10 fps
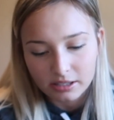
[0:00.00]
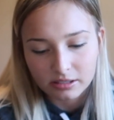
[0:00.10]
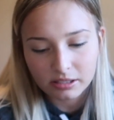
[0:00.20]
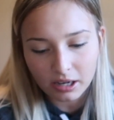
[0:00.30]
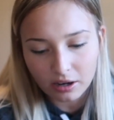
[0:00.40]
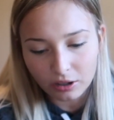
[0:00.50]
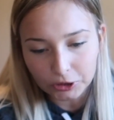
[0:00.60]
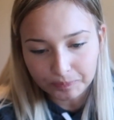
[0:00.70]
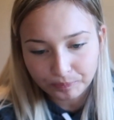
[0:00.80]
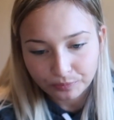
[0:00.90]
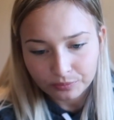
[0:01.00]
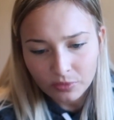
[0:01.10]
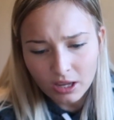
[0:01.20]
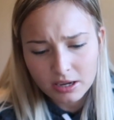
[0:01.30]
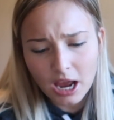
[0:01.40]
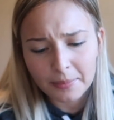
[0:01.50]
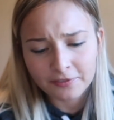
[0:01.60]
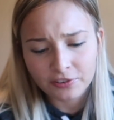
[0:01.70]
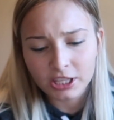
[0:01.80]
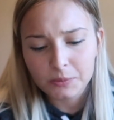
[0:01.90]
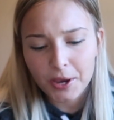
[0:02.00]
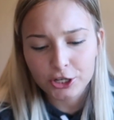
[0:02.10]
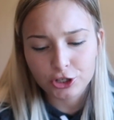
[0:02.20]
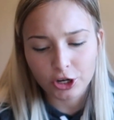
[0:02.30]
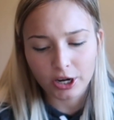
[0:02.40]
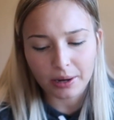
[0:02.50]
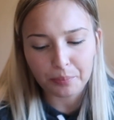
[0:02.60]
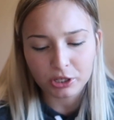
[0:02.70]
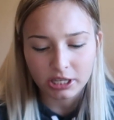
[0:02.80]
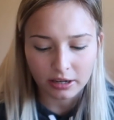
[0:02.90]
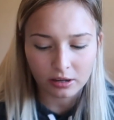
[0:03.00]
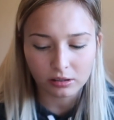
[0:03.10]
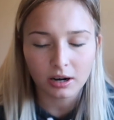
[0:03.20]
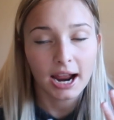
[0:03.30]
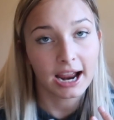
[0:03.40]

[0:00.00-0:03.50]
So yeah, but for this picture in particular, I